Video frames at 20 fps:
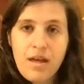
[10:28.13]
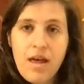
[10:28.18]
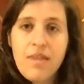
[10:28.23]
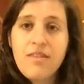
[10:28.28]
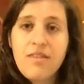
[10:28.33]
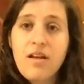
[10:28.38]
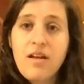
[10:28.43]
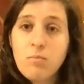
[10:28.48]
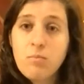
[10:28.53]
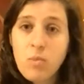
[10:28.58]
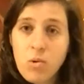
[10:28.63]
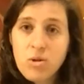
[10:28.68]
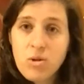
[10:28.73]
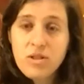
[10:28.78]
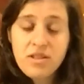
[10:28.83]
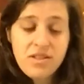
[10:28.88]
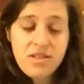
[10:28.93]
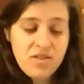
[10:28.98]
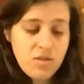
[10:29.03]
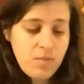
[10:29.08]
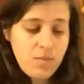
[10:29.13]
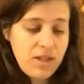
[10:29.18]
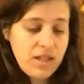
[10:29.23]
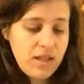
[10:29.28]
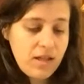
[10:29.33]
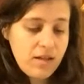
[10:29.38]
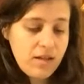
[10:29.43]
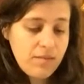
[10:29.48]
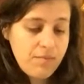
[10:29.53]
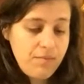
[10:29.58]
that morally
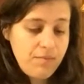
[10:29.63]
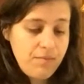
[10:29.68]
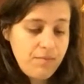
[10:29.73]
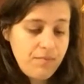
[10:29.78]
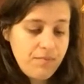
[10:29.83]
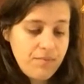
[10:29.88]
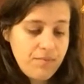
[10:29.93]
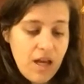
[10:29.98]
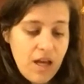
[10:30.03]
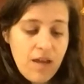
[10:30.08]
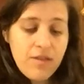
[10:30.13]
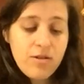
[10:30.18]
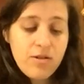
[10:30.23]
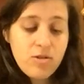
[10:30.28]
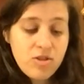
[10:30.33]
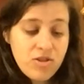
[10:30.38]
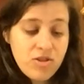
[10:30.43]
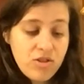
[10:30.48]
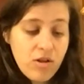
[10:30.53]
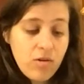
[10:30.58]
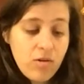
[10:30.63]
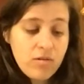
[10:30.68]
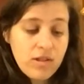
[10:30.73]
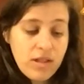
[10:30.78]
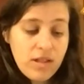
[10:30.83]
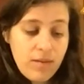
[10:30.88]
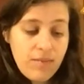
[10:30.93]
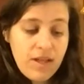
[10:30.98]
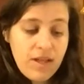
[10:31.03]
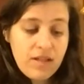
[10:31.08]
speaking, there is no
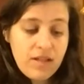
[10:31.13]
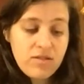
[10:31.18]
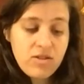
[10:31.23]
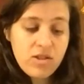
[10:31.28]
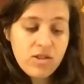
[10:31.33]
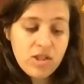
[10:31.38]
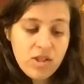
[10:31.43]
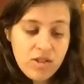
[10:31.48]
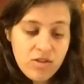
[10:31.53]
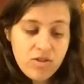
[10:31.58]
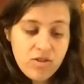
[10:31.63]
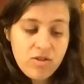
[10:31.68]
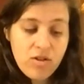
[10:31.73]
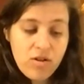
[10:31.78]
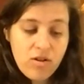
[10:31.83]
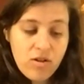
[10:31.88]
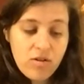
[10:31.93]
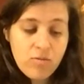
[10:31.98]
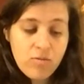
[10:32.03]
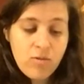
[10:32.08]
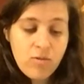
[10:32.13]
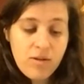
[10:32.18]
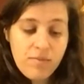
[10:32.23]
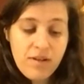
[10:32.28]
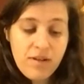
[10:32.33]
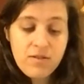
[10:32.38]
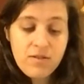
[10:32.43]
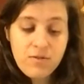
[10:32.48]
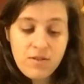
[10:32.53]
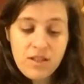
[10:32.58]
limit to the concern one
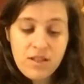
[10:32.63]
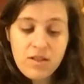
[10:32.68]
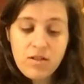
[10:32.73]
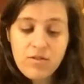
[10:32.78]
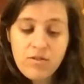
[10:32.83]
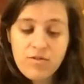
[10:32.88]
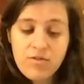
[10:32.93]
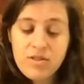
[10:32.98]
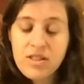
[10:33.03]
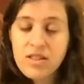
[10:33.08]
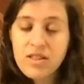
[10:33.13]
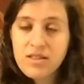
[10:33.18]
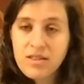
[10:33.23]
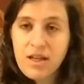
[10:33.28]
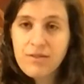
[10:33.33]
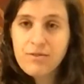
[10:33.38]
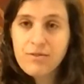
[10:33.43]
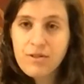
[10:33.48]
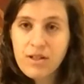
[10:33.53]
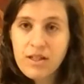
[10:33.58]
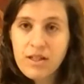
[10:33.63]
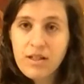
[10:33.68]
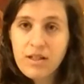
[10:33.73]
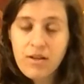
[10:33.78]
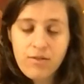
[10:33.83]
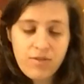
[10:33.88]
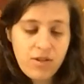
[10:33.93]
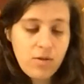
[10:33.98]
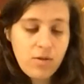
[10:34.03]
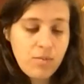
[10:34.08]
must feel for the suffering of
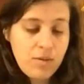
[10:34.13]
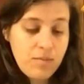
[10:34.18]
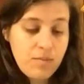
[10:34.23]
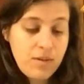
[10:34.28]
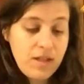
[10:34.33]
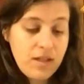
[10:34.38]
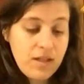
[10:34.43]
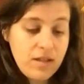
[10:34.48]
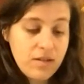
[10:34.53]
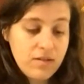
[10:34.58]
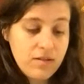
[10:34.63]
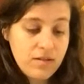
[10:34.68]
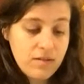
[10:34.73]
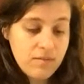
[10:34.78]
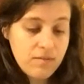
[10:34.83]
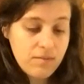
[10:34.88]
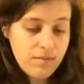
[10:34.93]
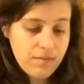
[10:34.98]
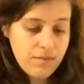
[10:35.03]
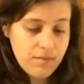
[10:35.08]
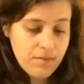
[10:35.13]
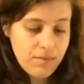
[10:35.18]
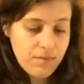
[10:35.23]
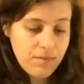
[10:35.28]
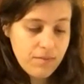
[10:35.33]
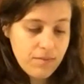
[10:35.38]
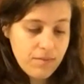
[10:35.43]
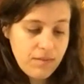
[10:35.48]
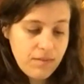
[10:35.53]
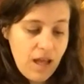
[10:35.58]
human beings,
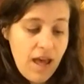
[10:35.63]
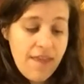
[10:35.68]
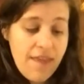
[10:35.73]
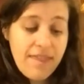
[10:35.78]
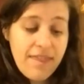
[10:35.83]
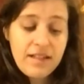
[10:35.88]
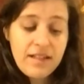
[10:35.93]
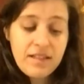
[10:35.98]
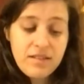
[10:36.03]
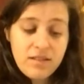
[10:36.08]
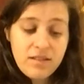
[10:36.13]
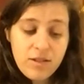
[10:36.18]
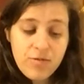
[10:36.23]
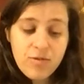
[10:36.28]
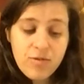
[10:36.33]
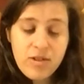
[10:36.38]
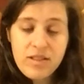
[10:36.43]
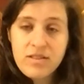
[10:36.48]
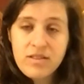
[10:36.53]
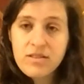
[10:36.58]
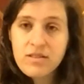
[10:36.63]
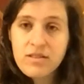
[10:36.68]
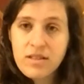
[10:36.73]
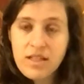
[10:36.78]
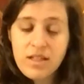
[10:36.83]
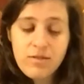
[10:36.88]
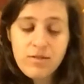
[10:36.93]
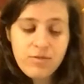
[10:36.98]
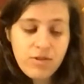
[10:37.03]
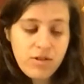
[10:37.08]
that indifference to
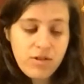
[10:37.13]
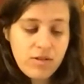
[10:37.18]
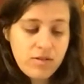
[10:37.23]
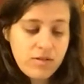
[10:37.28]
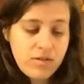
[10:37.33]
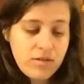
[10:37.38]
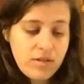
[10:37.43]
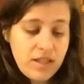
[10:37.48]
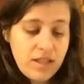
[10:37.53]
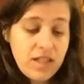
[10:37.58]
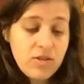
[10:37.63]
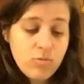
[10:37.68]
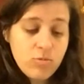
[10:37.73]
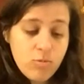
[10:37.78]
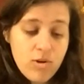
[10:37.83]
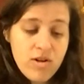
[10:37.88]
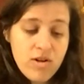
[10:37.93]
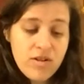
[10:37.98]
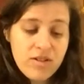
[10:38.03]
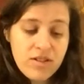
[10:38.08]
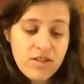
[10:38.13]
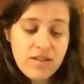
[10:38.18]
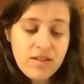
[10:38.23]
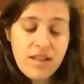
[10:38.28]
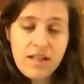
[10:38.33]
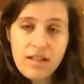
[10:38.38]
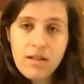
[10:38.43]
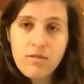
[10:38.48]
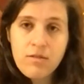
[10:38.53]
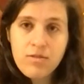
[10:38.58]
evil is worse than
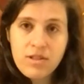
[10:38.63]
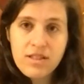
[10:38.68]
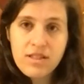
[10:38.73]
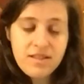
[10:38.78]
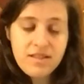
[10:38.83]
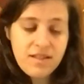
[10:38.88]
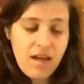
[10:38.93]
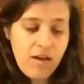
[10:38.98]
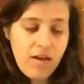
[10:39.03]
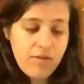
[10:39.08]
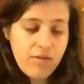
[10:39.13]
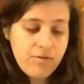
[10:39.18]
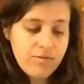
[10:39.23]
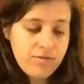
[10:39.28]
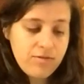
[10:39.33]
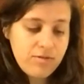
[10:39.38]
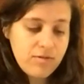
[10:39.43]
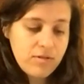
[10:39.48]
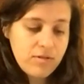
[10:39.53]
evil itself,